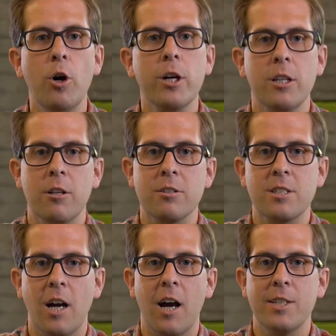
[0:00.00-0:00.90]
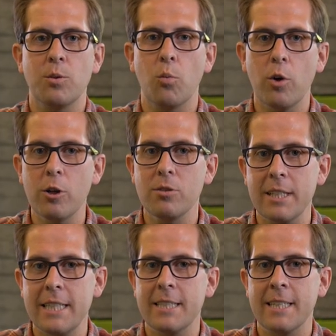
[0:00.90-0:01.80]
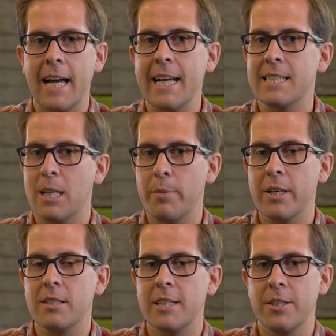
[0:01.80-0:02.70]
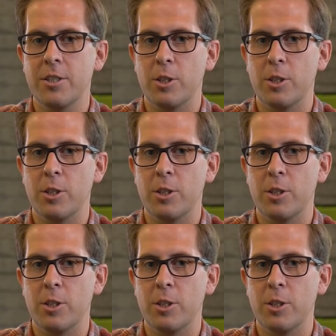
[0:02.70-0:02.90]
work alongside world-leading academics in the